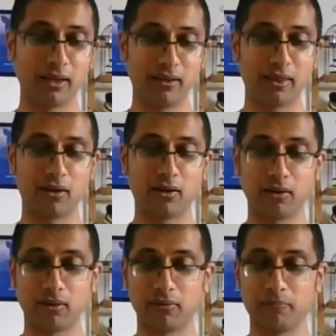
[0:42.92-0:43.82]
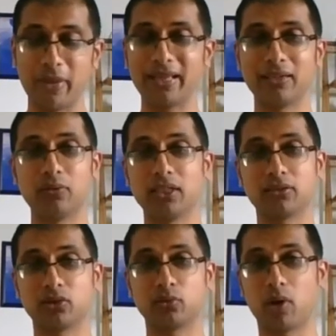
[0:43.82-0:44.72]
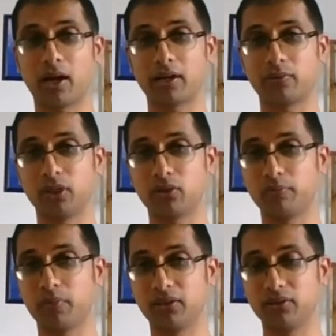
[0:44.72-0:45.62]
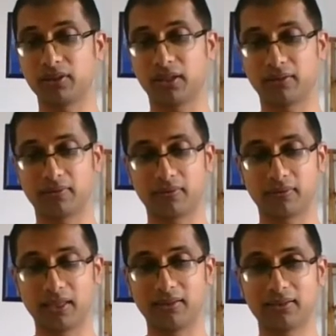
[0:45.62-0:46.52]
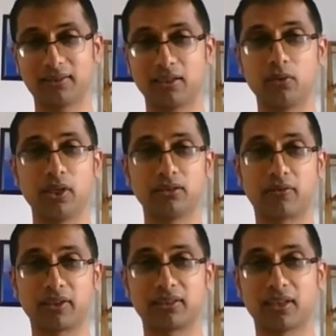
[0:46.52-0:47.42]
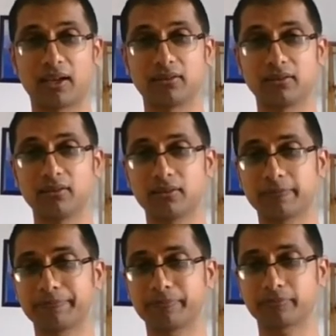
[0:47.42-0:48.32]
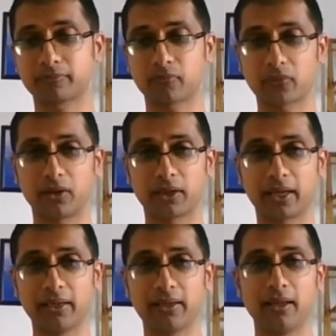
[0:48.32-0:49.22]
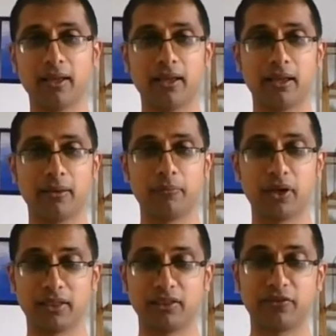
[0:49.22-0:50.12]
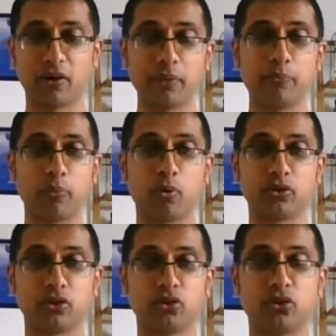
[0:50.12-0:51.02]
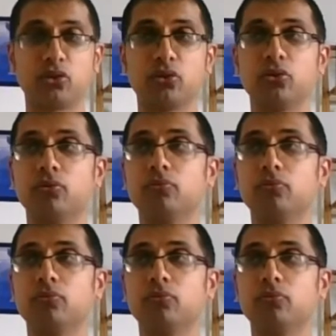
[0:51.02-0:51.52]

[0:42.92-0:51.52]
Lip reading: there are many reasons why we could be using this series of exercises, okay? But it's very important to